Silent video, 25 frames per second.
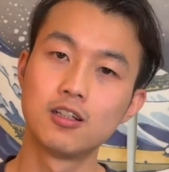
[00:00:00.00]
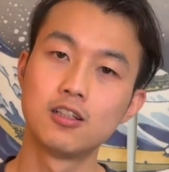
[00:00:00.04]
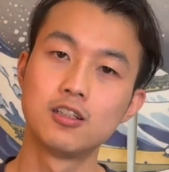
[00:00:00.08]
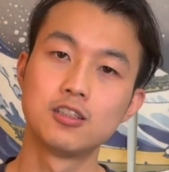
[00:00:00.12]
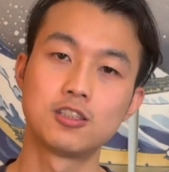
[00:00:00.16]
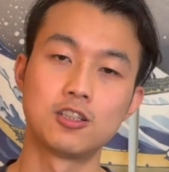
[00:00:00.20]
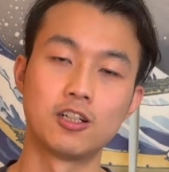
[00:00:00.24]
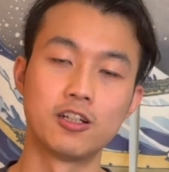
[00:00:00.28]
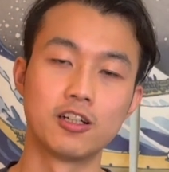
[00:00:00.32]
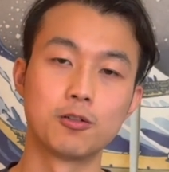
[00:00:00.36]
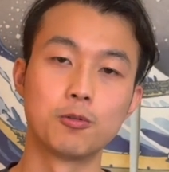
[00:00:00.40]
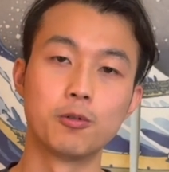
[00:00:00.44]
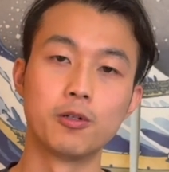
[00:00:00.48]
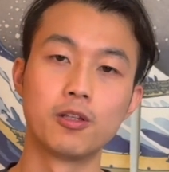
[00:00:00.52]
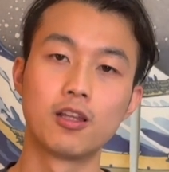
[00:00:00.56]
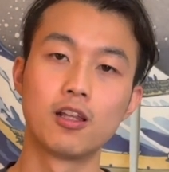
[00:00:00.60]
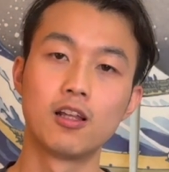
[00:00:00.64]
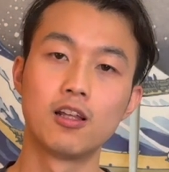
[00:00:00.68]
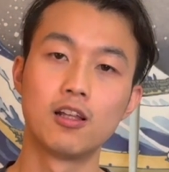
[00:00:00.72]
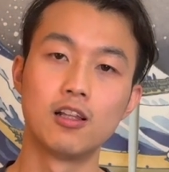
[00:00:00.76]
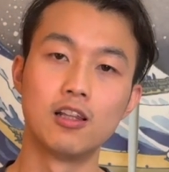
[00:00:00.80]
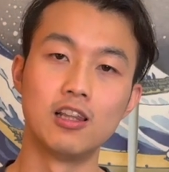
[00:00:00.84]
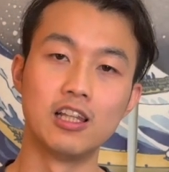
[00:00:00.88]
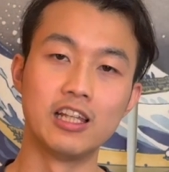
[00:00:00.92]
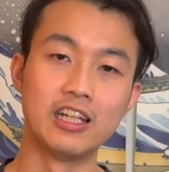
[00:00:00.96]
starting with
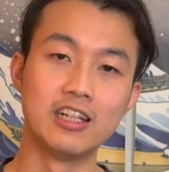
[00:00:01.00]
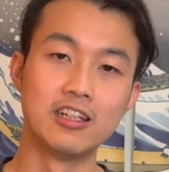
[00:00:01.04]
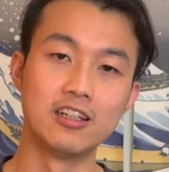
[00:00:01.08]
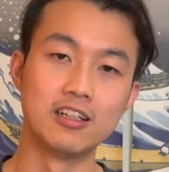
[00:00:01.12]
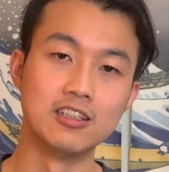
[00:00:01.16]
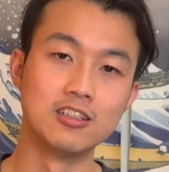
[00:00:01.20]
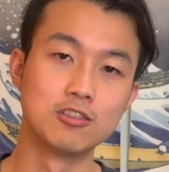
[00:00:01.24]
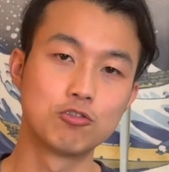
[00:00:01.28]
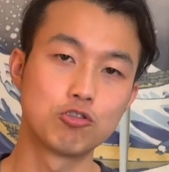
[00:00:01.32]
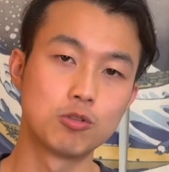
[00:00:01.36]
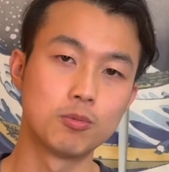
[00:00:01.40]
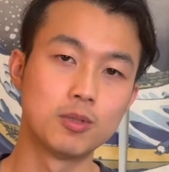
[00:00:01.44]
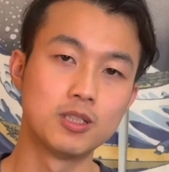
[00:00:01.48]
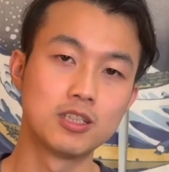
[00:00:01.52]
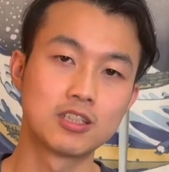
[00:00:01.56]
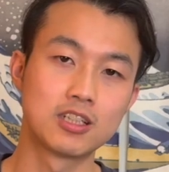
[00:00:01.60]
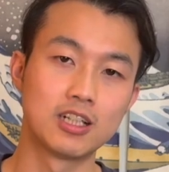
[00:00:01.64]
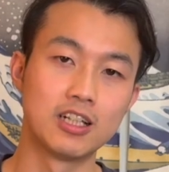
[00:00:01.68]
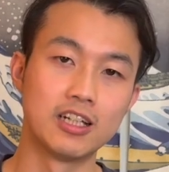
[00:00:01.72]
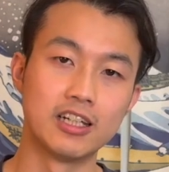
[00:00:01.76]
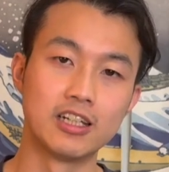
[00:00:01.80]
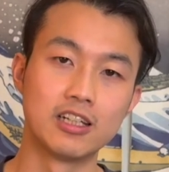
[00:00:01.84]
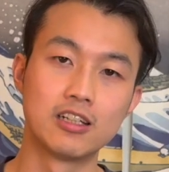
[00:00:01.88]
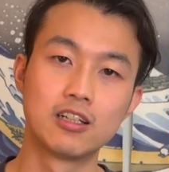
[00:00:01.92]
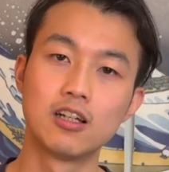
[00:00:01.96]
lead instruments
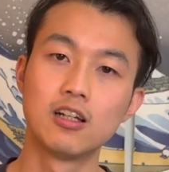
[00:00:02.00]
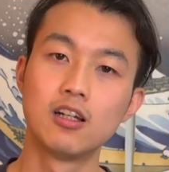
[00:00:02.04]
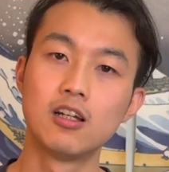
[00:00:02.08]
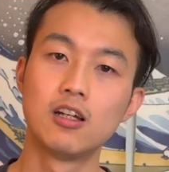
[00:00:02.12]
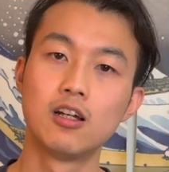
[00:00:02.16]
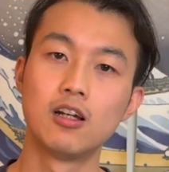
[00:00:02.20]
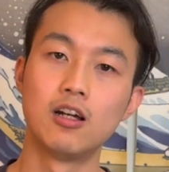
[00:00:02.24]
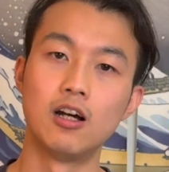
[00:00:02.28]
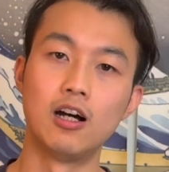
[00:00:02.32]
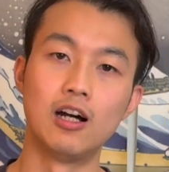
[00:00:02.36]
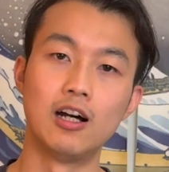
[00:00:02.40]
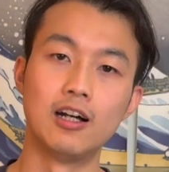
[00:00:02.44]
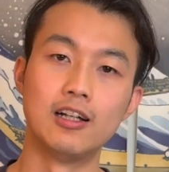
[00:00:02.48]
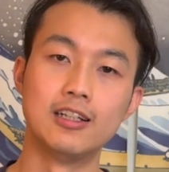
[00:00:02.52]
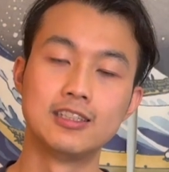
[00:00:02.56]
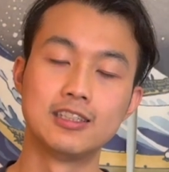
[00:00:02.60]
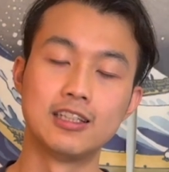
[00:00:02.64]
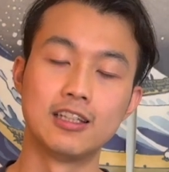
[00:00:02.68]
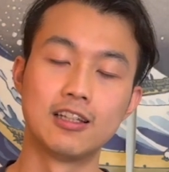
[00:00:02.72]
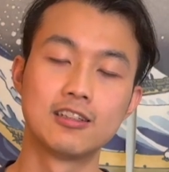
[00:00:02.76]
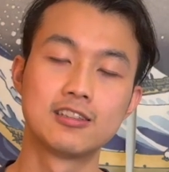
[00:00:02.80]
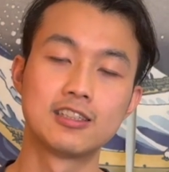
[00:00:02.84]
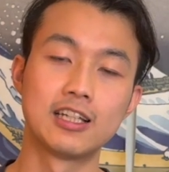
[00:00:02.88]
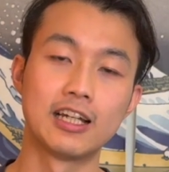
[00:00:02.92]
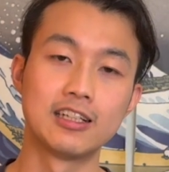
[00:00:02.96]
like
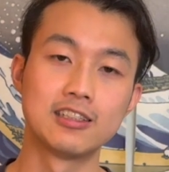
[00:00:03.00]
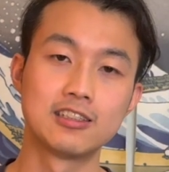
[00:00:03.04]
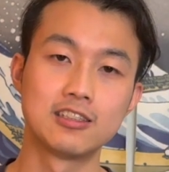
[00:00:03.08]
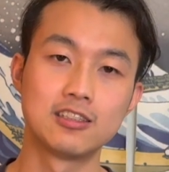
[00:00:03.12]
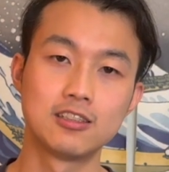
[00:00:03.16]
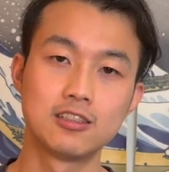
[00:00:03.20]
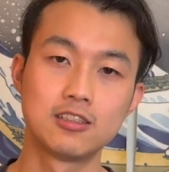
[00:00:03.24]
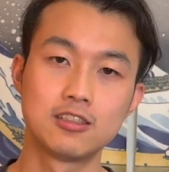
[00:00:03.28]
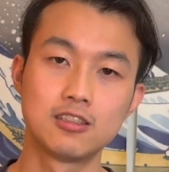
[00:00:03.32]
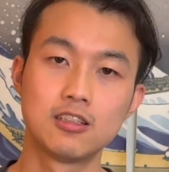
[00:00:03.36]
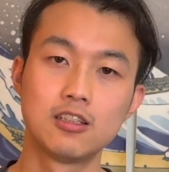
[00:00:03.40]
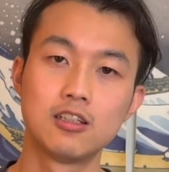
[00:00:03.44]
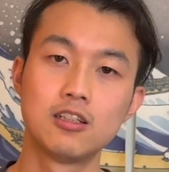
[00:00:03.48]
synthesizers